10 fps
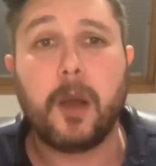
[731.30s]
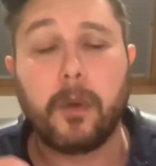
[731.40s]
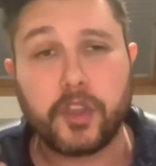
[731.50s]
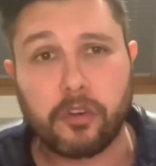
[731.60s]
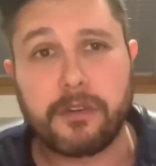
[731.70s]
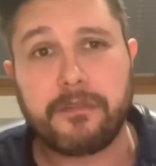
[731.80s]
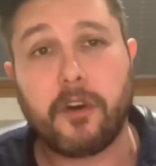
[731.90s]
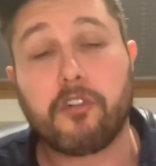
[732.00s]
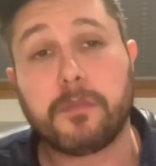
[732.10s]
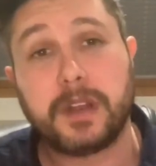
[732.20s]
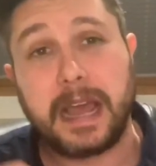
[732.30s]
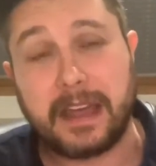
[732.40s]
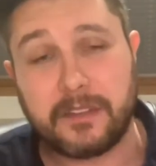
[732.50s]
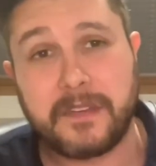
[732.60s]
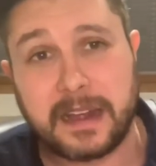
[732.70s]
your involvement
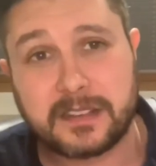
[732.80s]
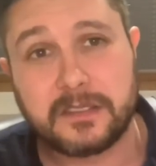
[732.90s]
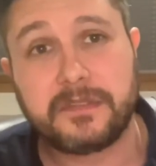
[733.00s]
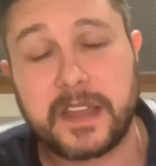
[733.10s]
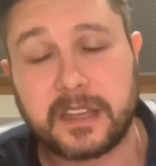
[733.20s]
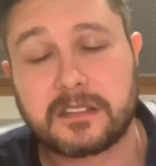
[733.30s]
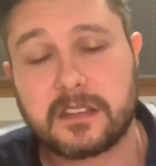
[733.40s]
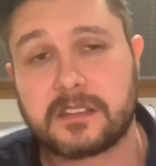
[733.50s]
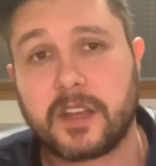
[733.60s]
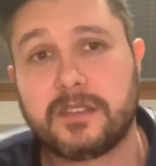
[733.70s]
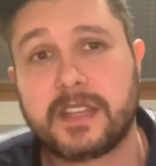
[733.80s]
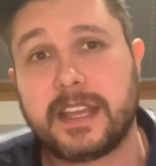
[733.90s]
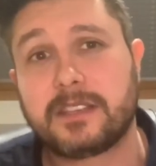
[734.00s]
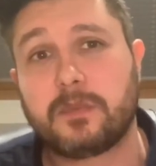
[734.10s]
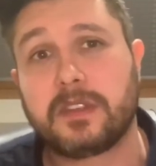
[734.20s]
and the facts and figures
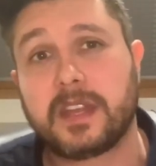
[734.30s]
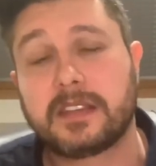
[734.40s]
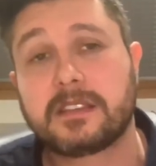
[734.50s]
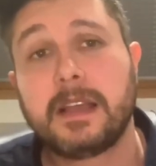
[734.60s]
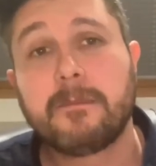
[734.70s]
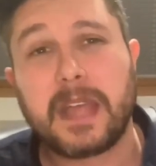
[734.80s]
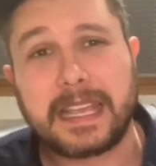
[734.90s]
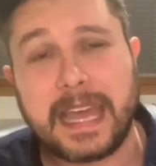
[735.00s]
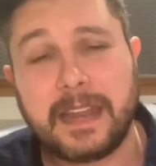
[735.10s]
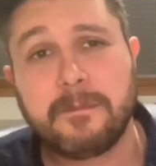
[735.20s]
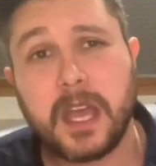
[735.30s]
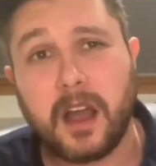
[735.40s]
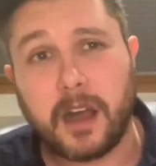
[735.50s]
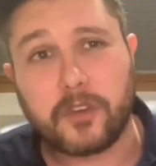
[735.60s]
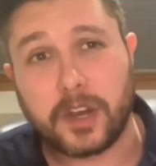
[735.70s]
associated with this. Again,
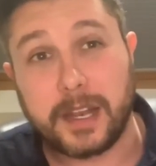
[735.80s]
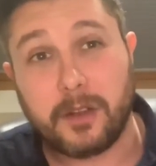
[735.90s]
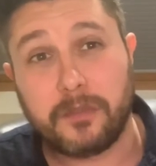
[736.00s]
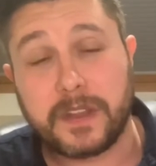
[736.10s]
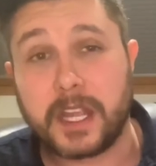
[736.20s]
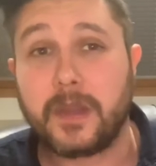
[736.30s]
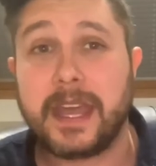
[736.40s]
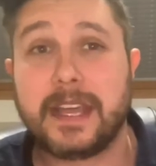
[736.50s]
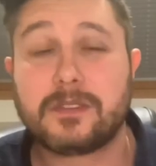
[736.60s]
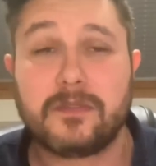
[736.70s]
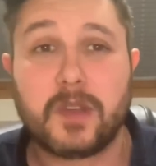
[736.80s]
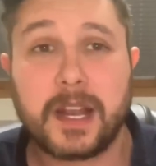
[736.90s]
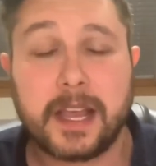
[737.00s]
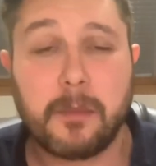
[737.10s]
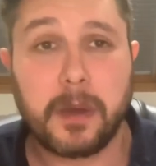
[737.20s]
I've got a little video here, so if you
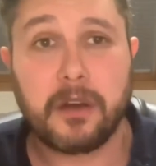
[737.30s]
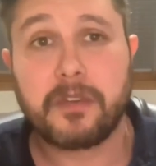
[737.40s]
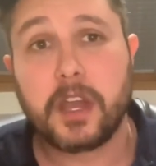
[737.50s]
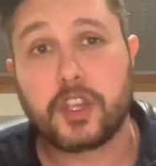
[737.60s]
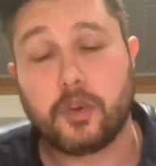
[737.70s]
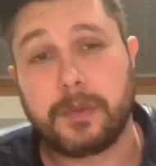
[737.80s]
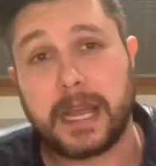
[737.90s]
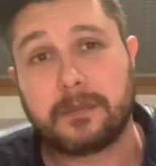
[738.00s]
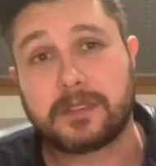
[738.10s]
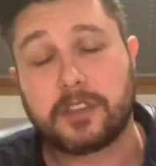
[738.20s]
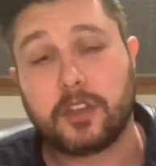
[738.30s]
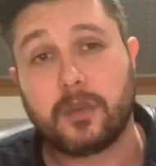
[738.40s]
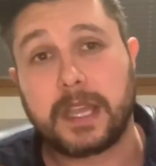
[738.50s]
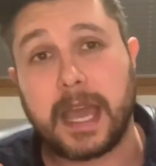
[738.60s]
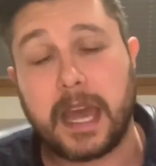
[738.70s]
click above, you'll be able to
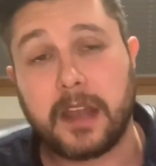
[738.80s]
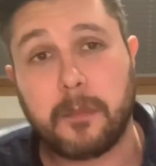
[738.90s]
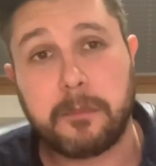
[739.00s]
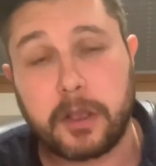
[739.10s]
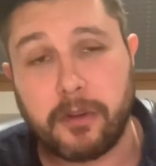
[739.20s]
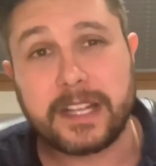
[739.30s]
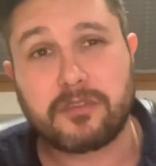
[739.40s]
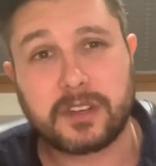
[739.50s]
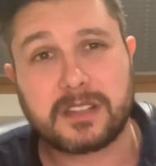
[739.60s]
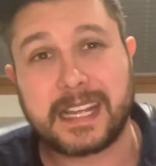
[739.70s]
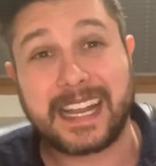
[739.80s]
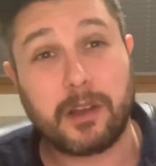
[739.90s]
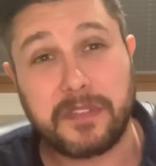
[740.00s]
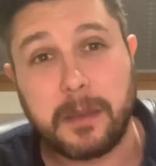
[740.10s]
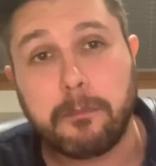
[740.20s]
get a greater understanding
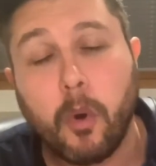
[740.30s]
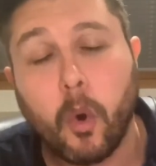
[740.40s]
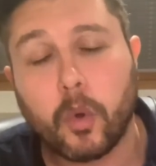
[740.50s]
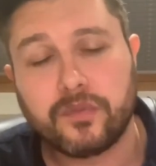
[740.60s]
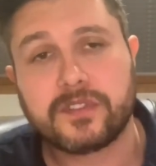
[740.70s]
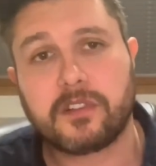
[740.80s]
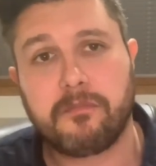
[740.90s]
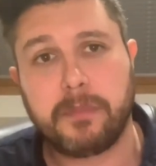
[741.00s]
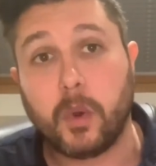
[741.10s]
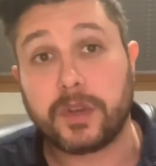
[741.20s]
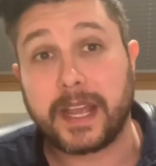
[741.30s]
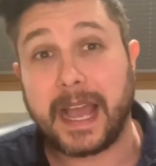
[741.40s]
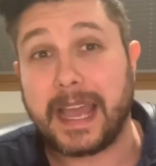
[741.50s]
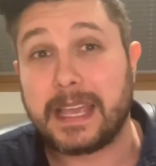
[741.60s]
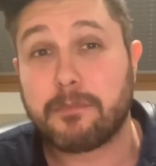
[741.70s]
of the importance of building
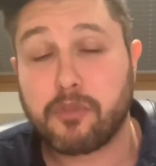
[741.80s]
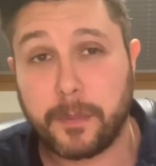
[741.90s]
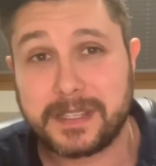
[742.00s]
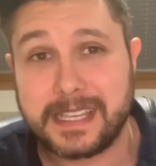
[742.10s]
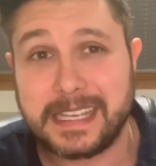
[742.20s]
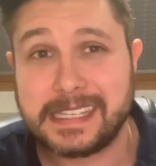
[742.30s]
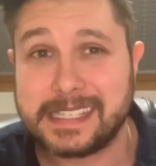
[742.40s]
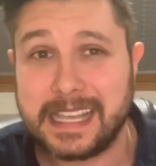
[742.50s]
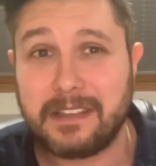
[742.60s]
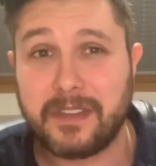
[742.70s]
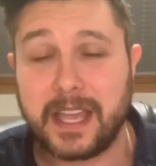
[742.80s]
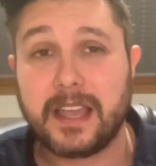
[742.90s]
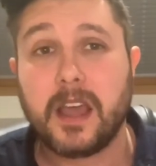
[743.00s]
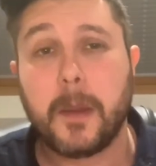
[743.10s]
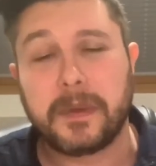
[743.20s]
a property CV.
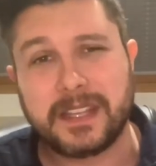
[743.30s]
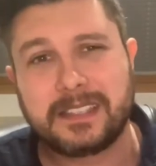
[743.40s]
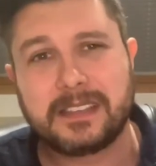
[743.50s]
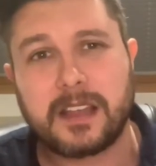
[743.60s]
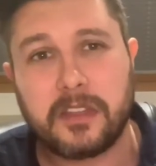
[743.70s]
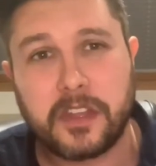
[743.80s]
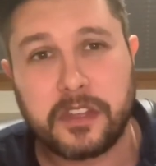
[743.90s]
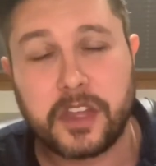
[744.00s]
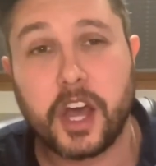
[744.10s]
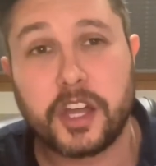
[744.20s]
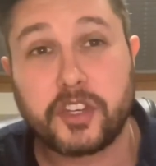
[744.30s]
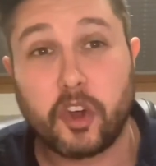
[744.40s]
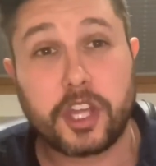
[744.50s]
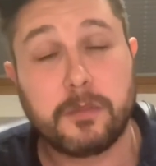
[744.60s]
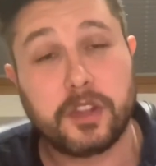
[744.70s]
But this is the third
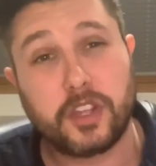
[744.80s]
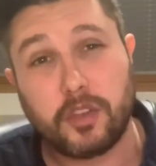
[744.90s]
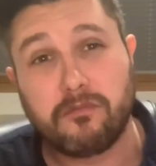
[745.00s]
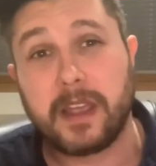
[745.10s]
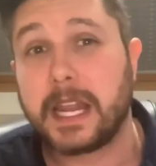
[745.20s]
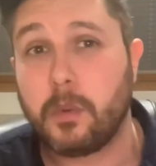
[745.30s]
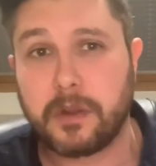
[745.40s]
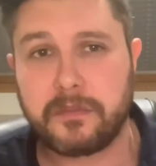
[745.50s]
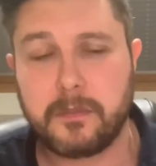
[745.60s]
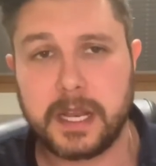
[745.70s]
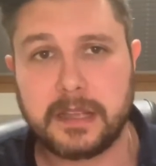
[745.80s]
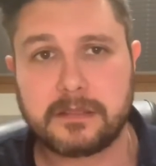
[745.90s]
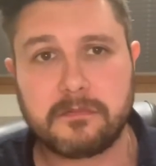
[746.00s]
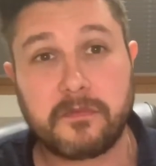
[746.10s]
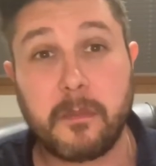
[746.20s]
document that you really want to
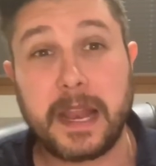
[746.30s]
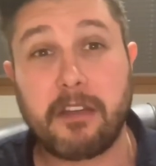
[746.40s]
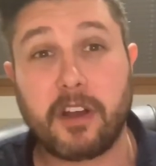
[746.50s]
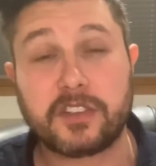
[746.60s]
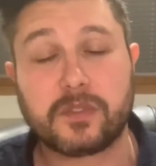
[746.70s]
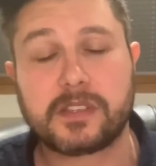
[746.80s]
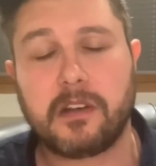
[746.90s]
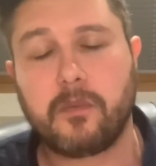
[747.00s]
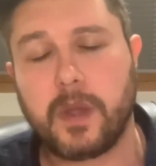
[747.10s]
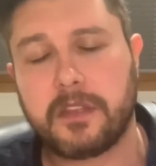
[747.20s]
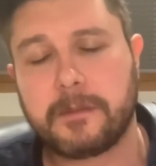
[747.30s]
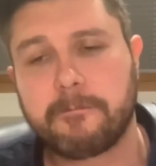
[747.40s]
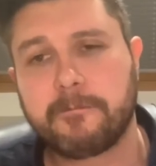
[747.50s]
familiarize yourself with.